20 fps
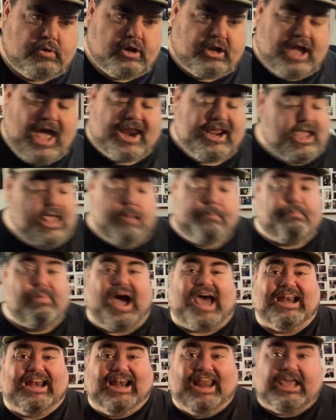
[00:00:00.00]
Got to get a
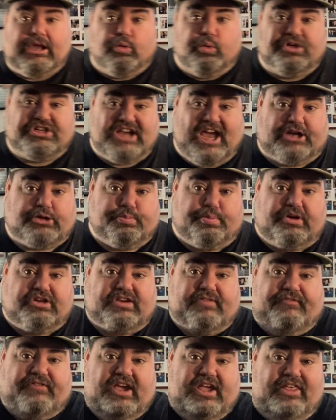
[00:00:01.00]
body language expert
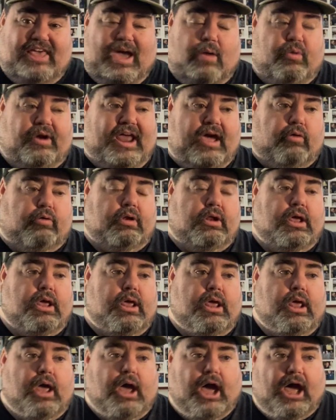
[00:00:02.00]
to figure that one
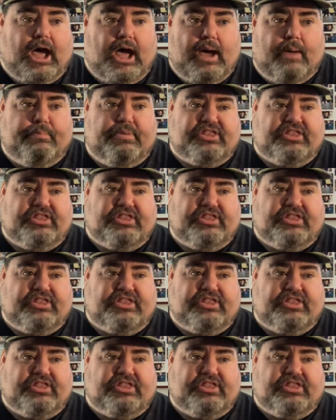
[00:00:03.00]
out.